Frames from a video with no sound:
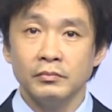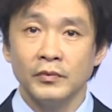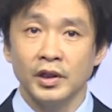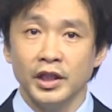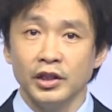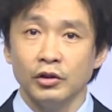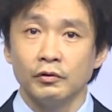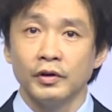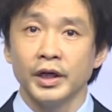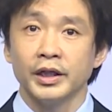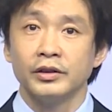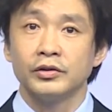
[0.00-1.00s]

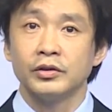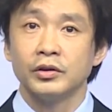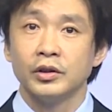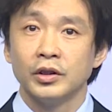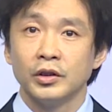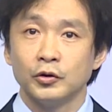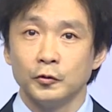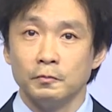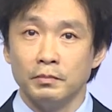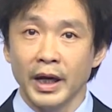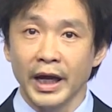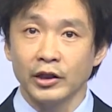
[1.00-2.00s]
innovate to
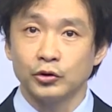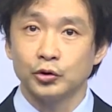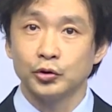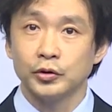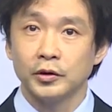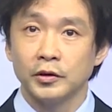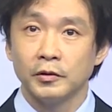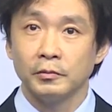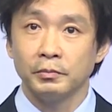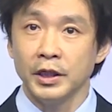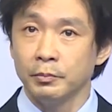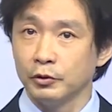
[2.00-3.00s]
match
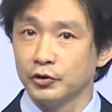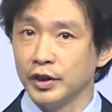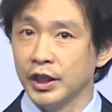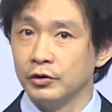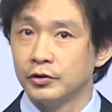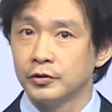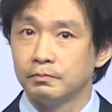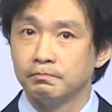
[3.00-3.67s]
people's needs?